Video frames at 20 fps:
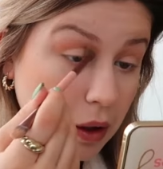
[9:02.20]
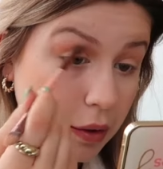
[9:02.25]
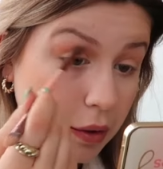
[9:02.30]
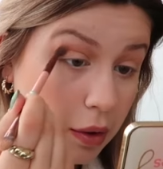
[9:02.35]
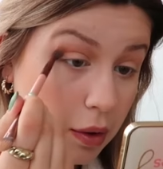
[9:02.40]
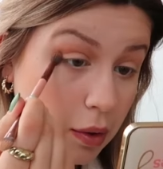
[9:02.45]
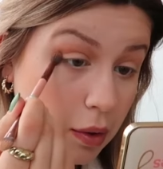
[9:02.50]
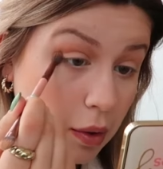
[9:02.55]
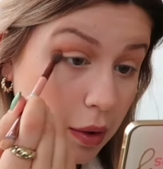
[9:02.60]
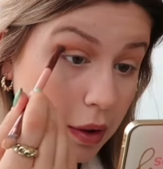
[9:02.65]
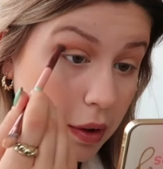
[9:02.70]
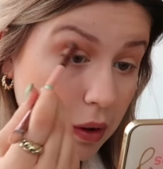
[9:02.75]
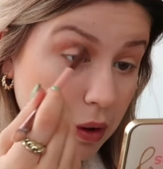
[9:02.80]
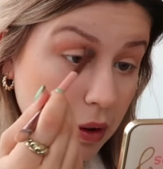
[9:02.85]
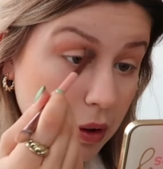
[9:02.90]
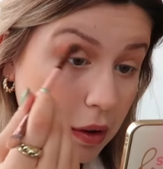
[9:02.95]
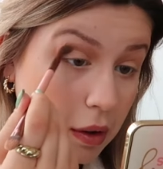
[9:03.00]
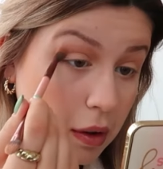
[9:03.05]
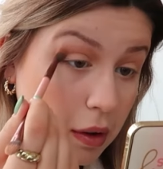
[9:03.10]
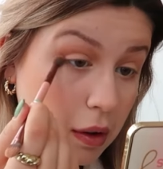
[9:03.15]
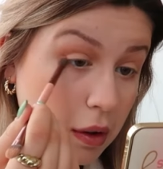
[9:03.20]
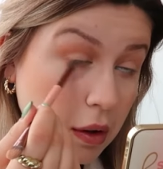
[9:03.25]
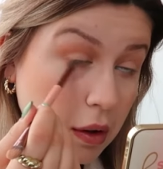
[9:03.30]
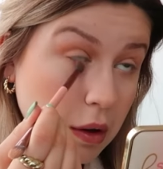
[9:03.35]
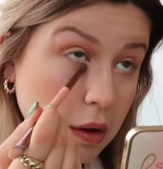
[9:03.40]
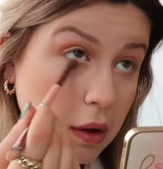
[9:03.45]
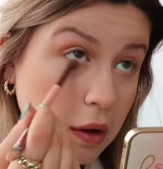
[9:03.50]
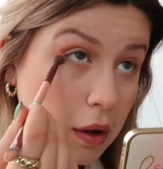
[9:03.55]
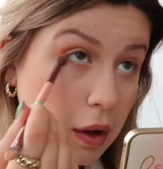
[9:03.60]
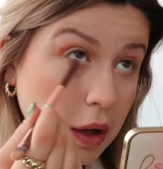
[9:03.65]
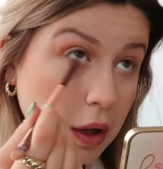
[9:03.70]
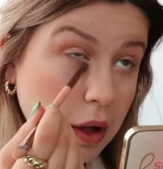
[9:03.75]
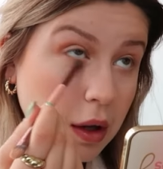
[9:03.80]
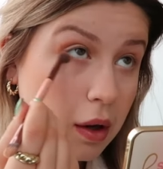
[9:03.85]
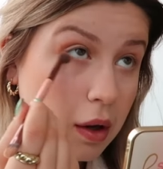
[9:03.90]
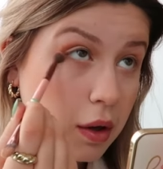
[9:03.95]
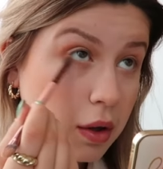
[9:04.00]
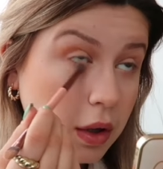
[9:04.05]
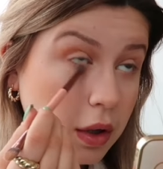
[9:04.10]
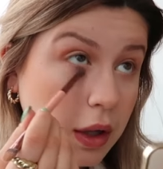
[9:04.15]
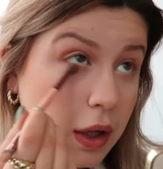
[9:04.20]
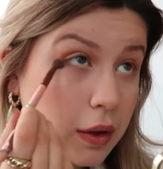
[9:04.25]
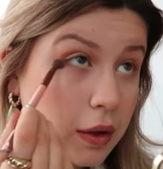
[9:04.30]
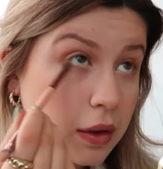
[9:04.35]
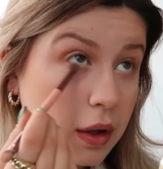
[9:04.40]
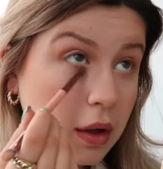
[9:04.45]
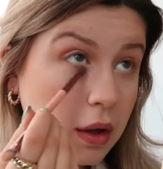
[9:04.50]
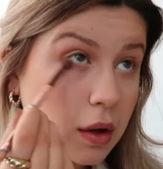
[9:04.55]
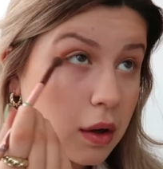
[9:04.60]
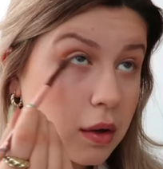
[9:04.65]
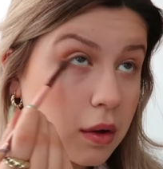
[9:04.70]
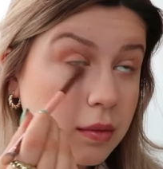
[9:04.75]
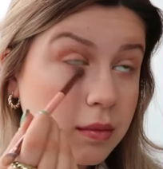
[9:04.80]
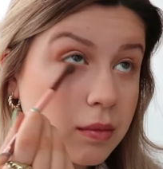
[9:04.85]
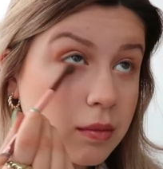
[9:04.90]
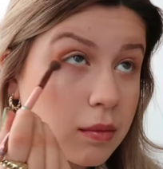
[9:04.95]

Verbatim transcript: outer corner and underneath here.